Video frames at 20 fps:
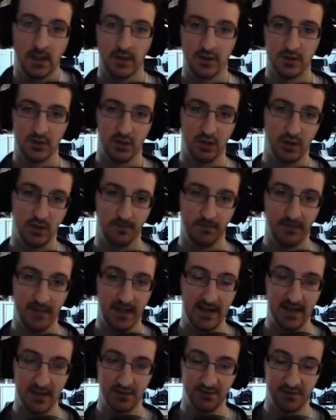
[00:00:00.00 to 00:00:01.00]
So
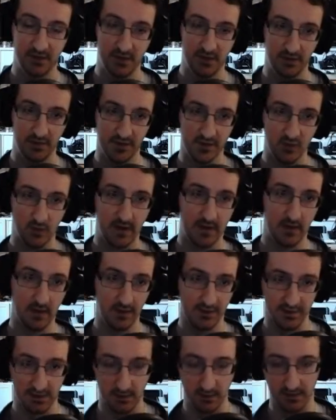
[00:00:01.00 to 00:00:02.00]
Hellish Fall, there's quite a
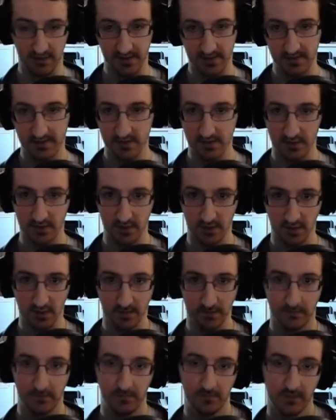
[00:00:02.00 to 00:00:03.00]
lot to this. So
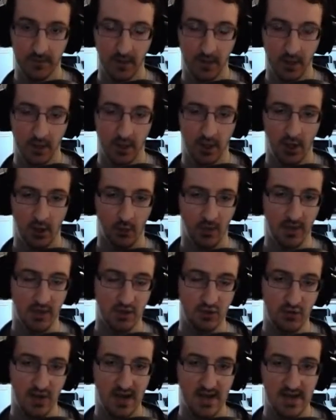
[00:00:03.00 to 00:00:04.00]
when you
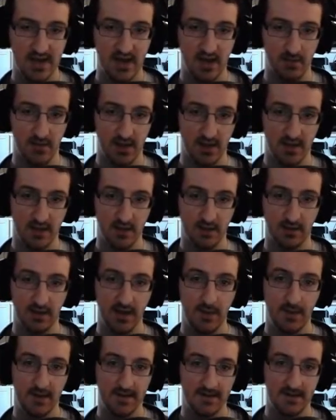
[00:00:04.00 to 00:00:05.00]
strike an enemy, you
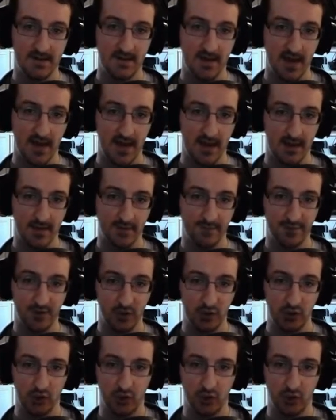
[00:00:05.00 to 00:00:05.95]
leap into the air and follow